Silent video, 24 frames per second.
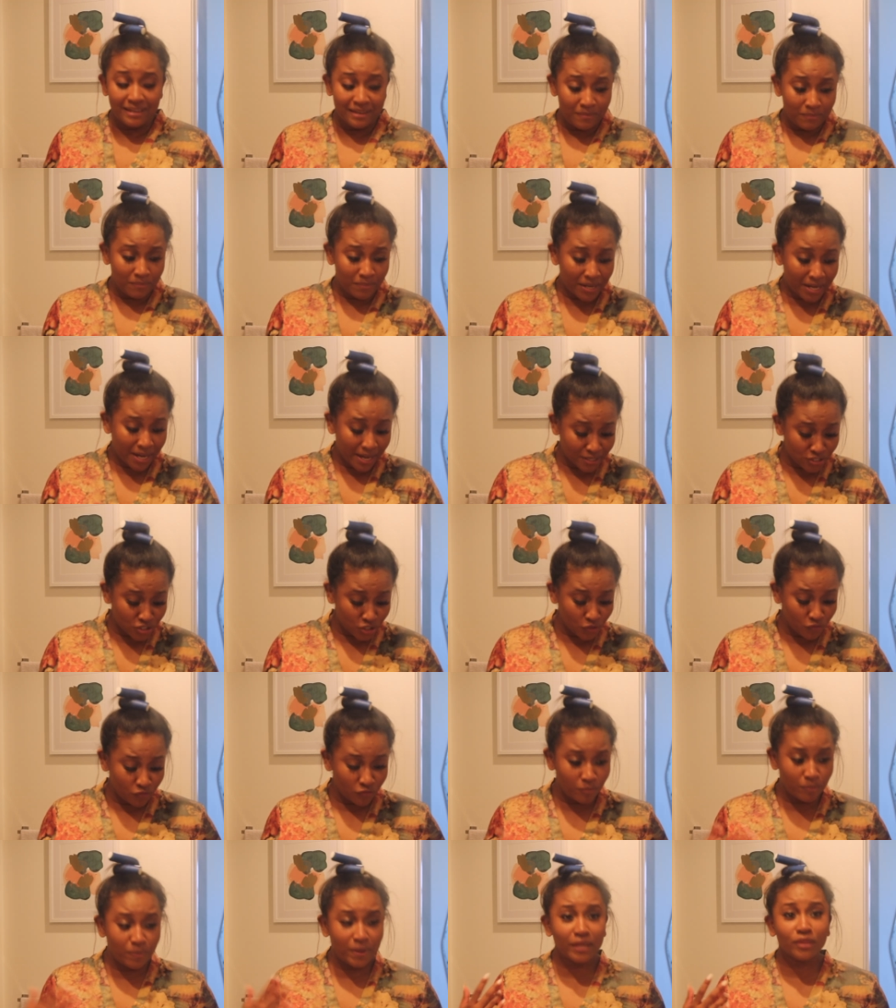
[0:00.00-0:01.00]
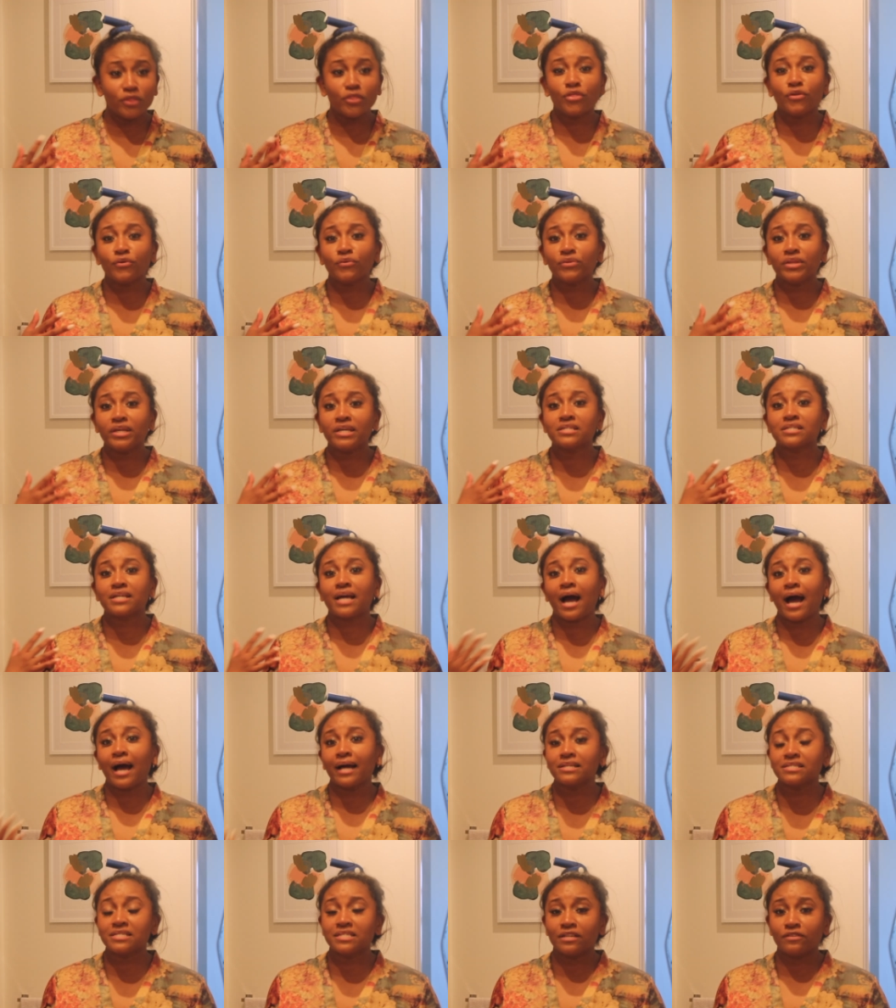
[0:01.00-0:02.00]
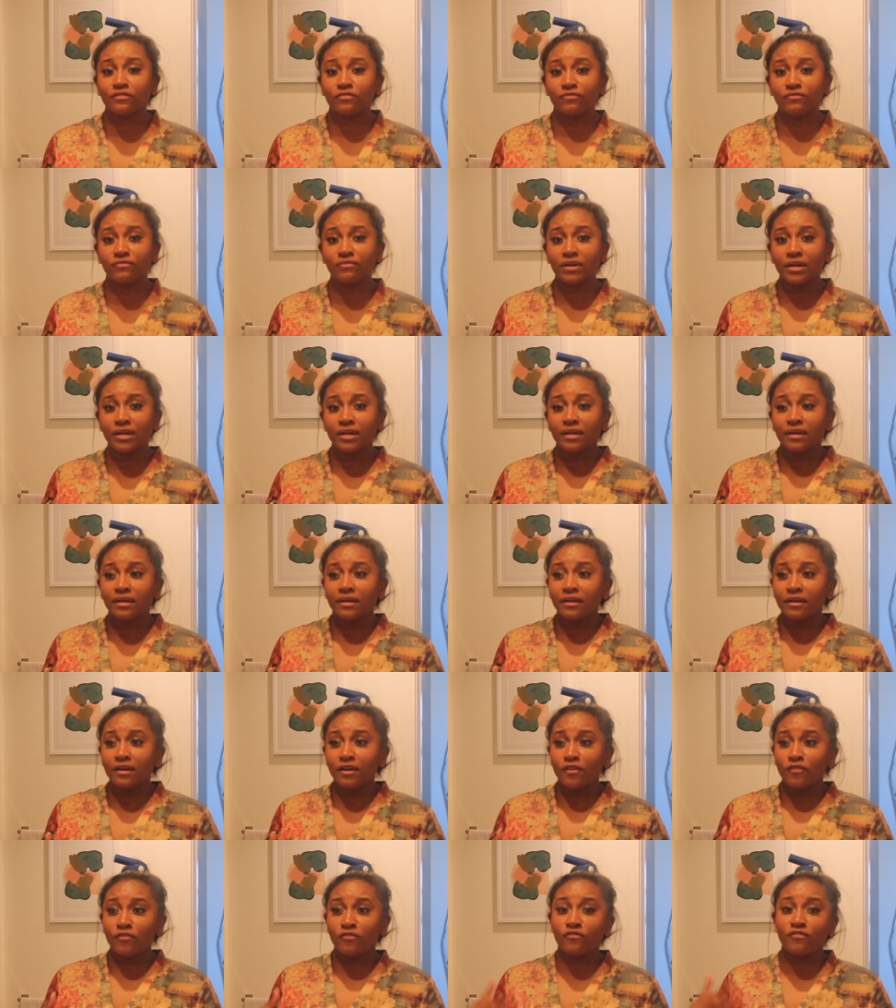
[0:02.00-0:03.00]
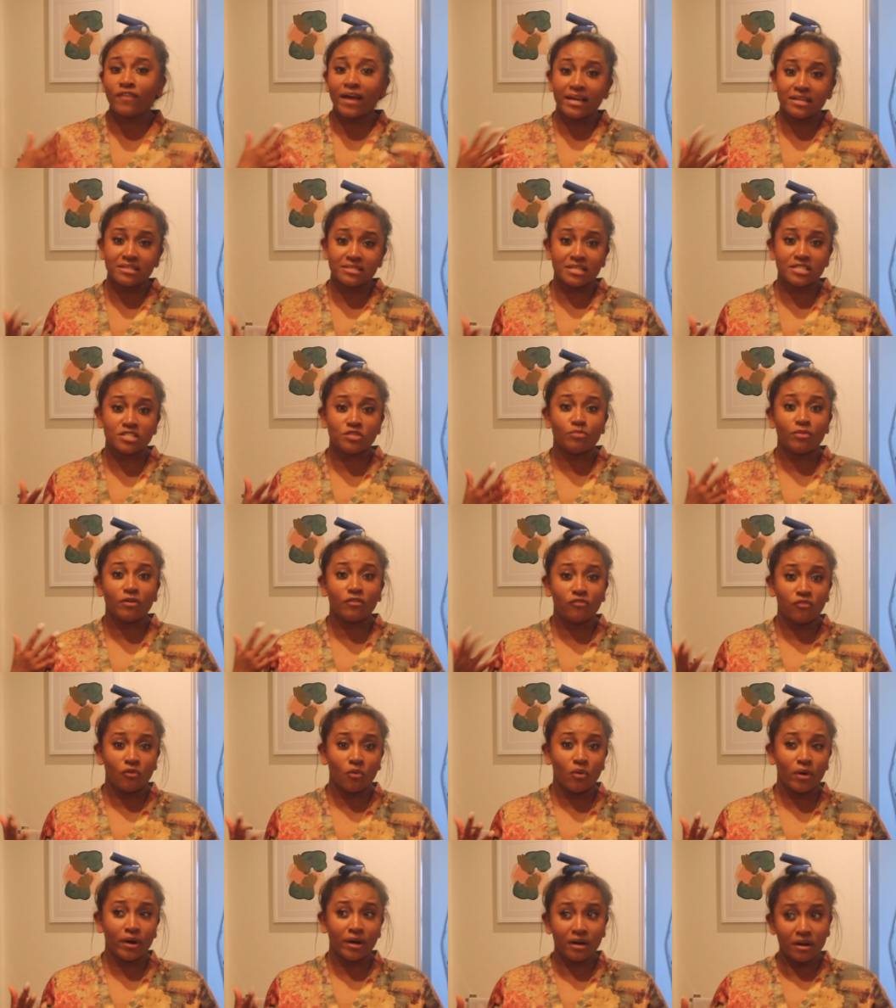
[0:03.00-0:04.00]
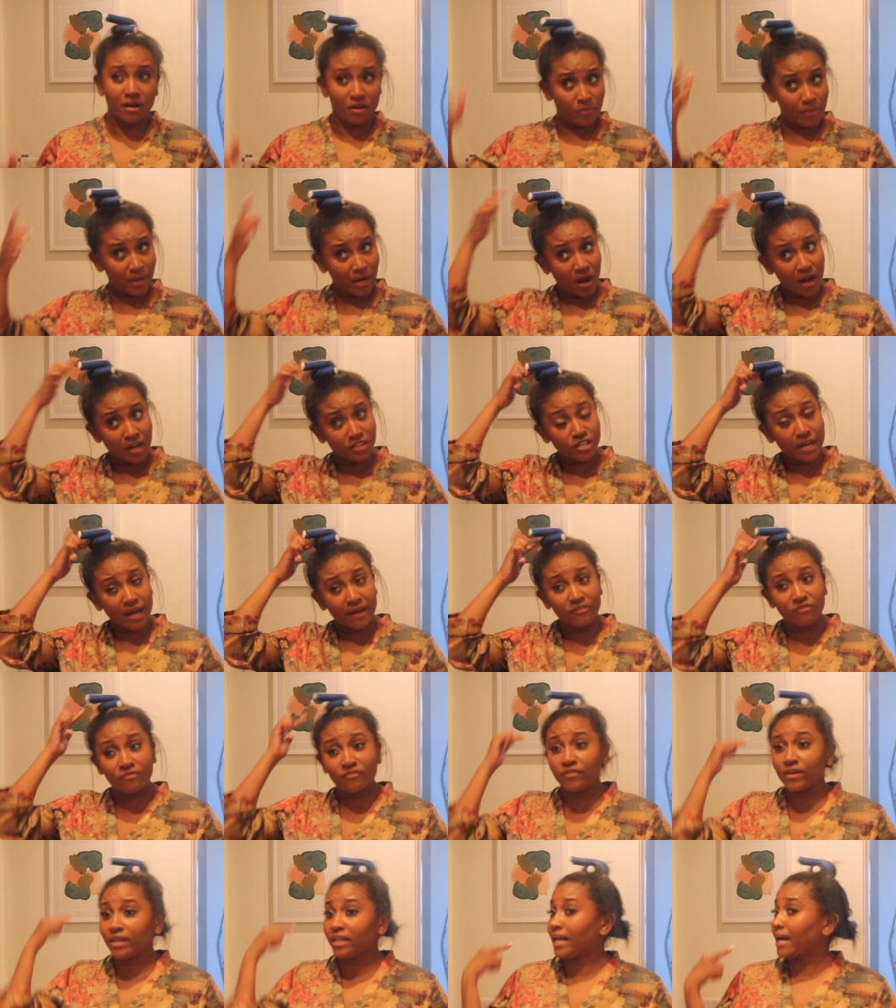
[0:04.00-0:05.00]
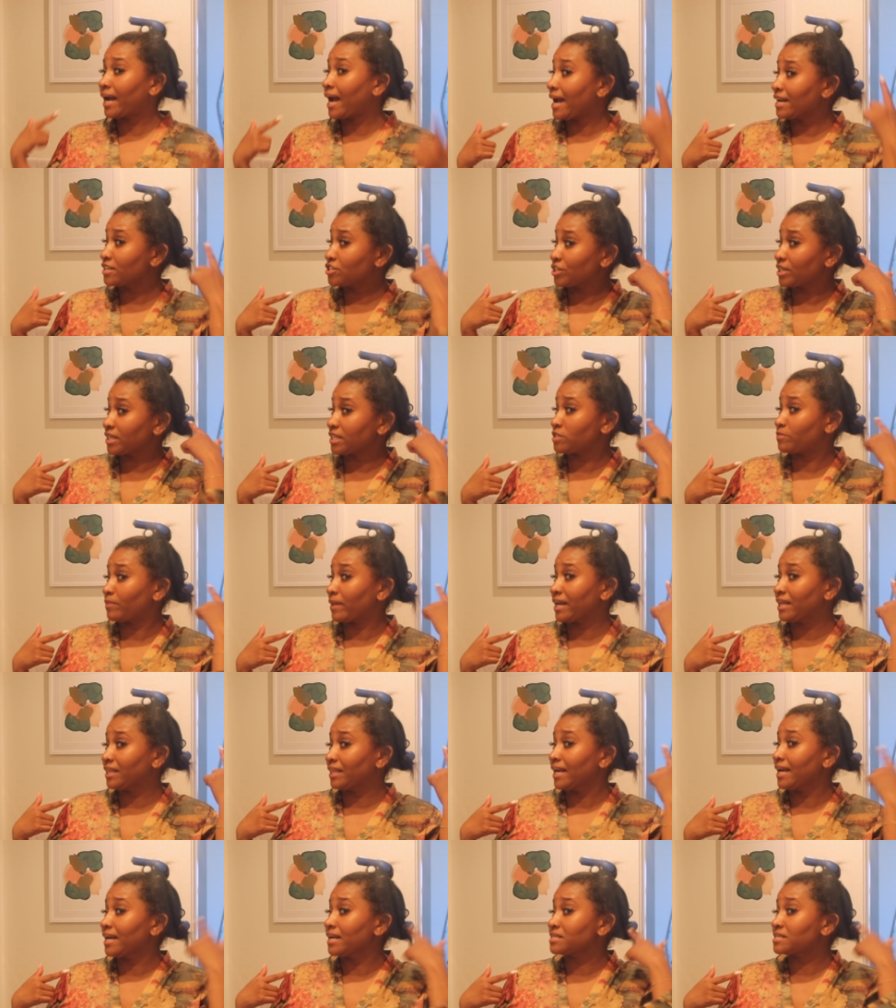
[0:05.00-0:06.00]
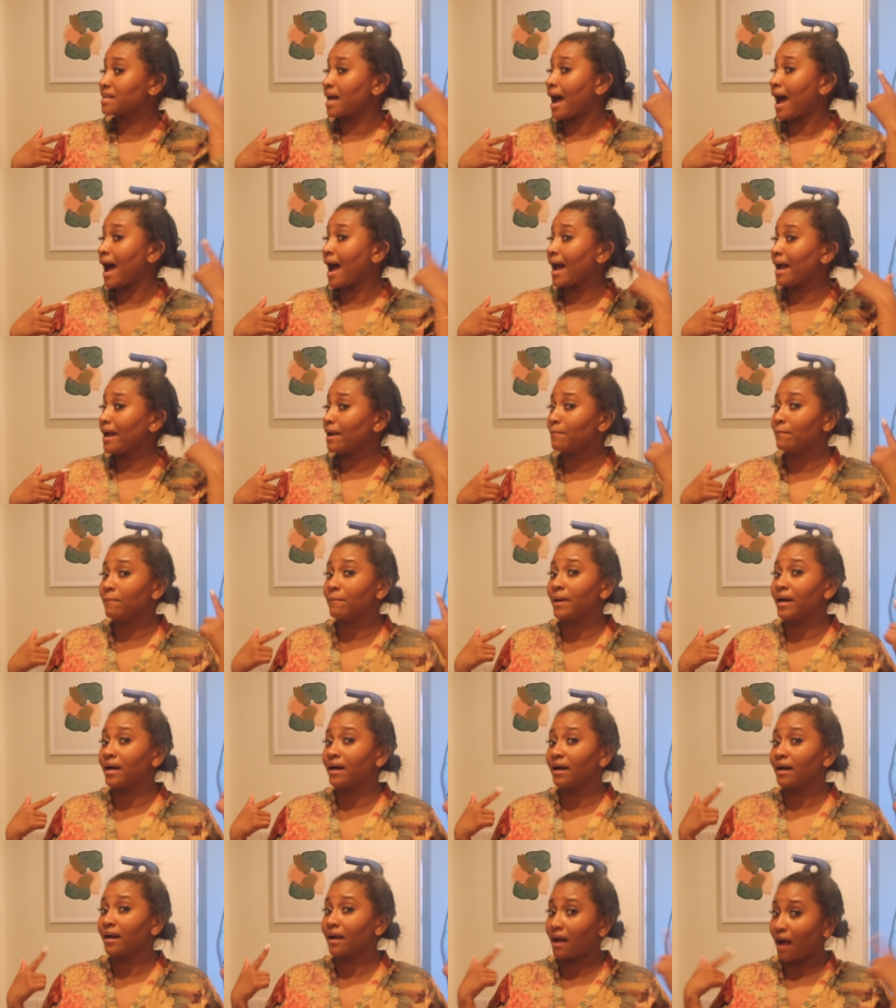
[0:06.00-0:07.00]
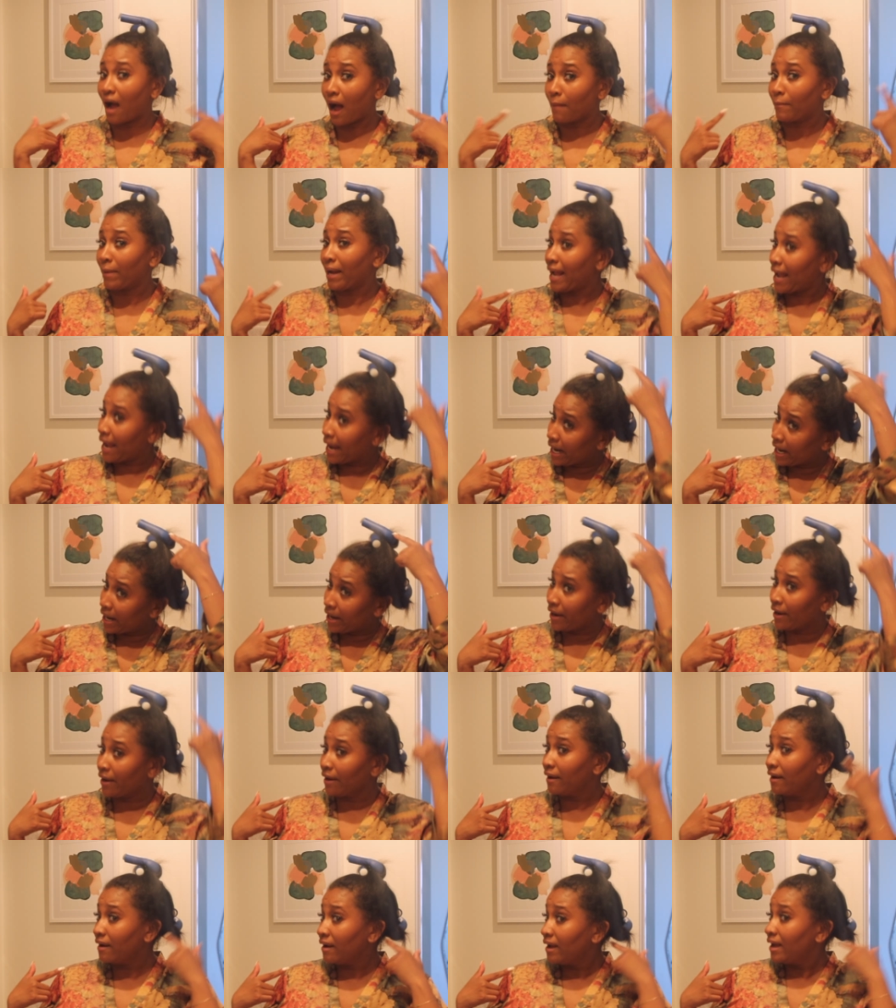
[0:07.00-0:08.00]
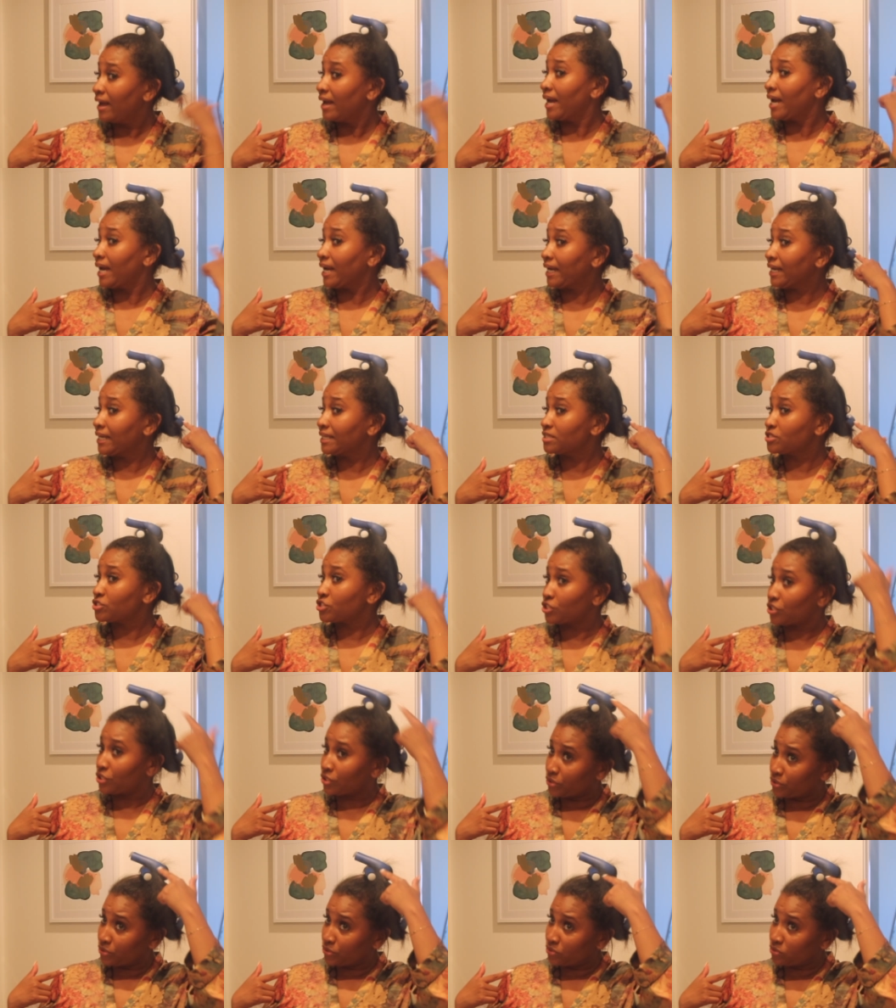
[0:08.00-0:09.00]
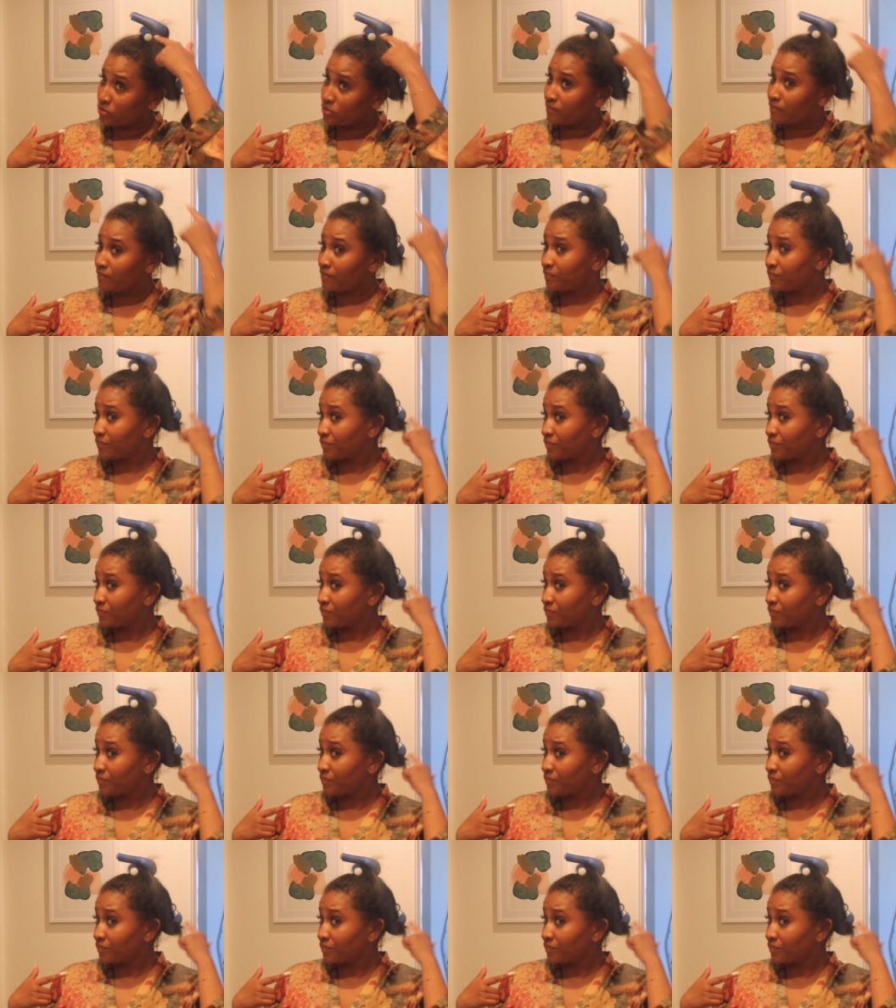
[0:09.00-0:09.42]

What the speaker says: because you've been through these kinds of phases before. Oh my gosh, I feel like I should explain this. I'm got my hair into,